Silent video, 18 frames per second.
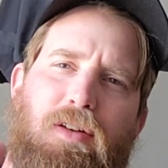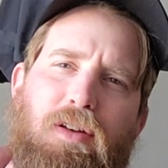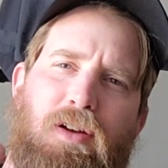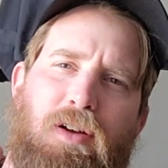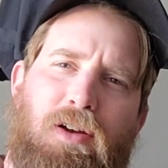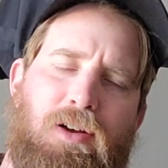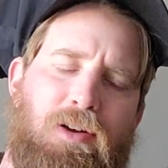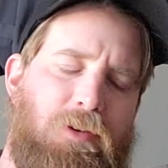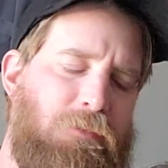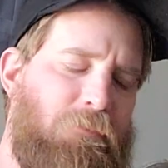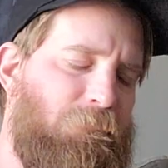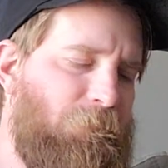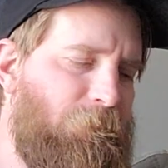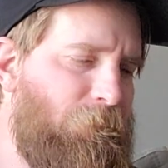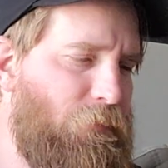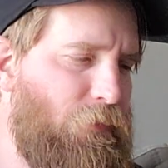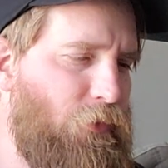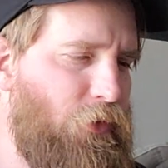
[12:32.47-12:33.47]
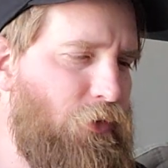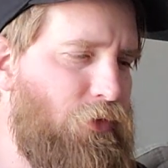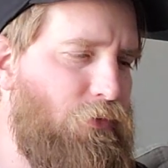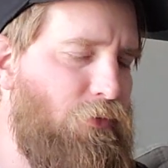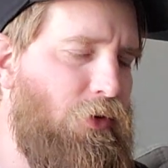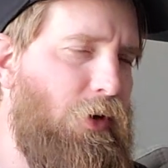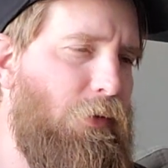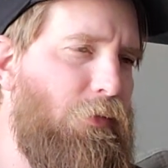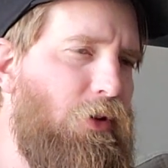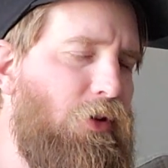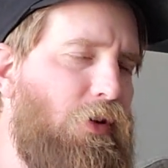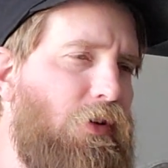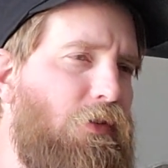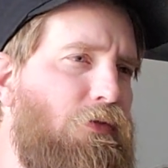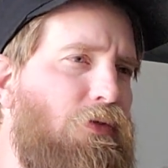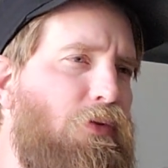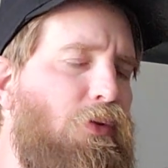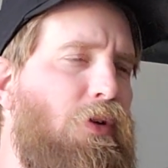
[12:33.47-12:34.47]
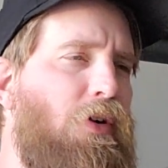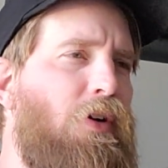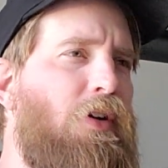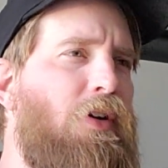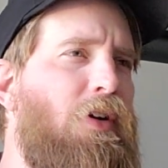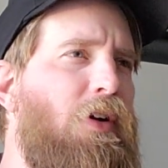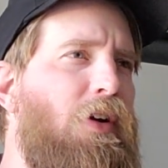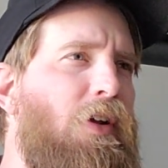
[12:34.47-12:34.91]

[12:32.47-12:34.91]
what's the word I'm looking for?